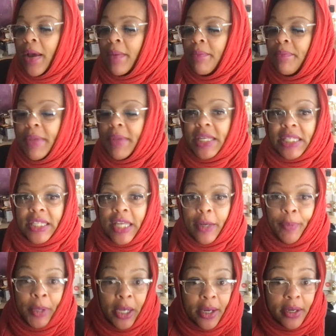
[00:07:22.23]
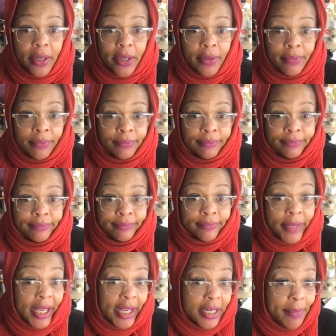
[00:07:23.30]
Mystic Plum.
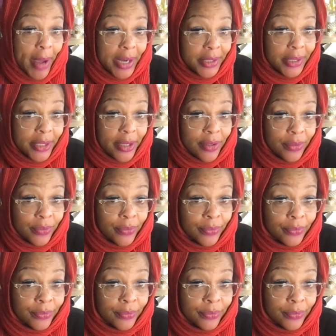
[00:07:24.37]
Anybody know?